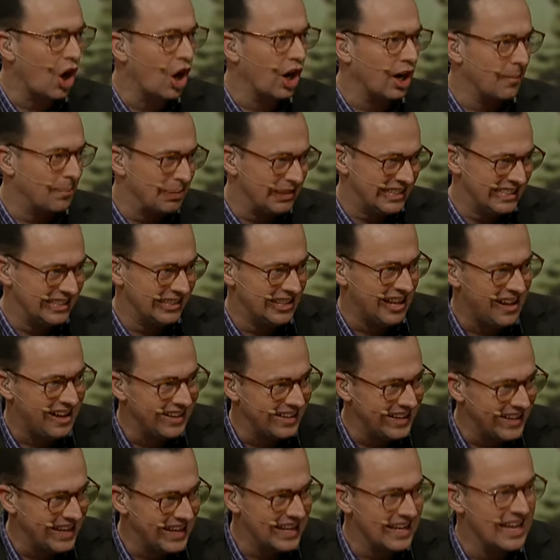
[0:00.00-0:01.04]
are
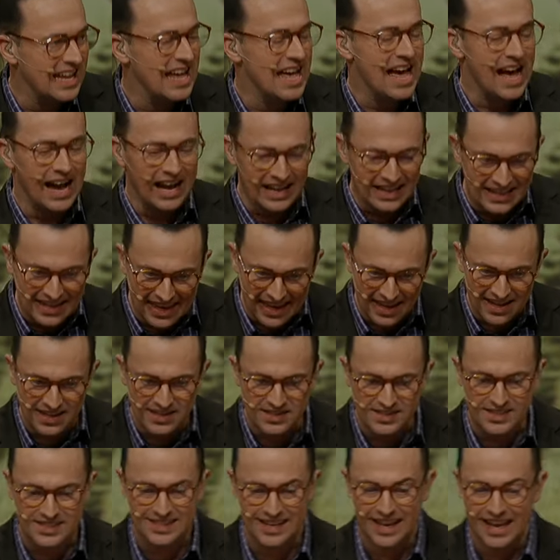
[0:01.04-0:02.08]
plotting
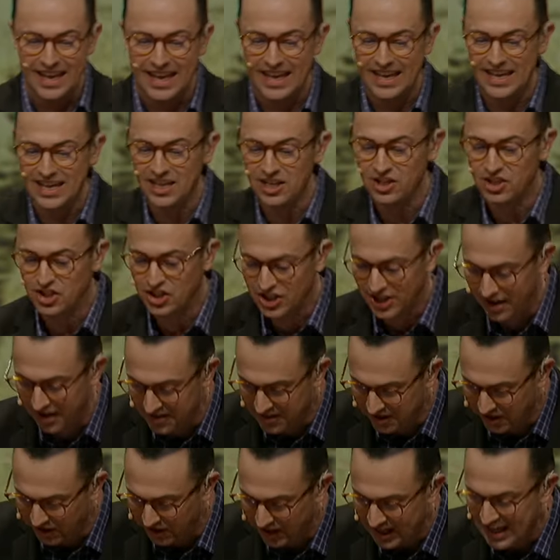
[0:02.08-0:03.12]
against each
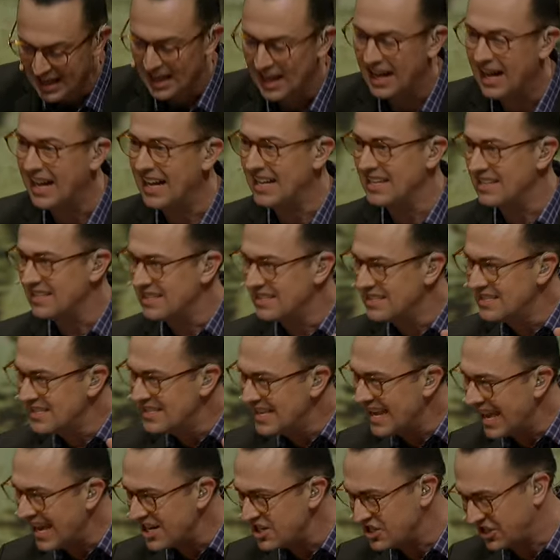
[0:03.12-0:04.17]
other, uh,
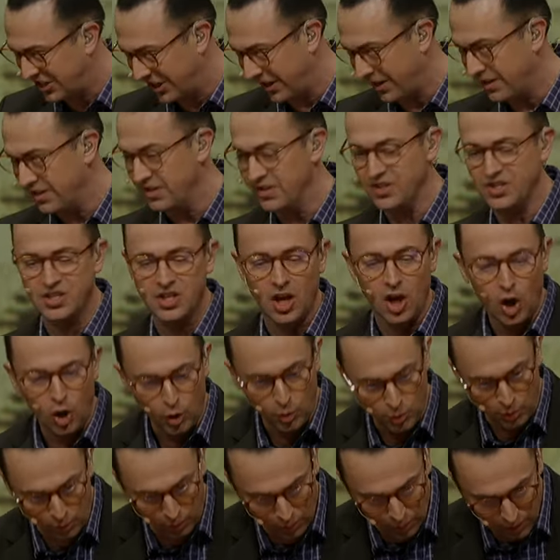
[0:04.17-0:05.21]
nations,
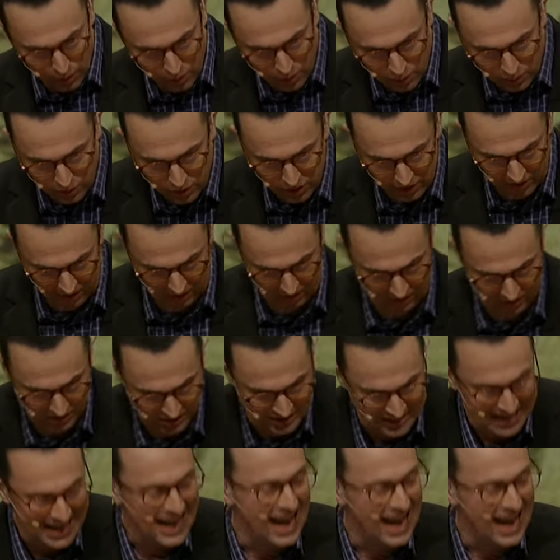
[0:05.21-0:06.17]
rulers,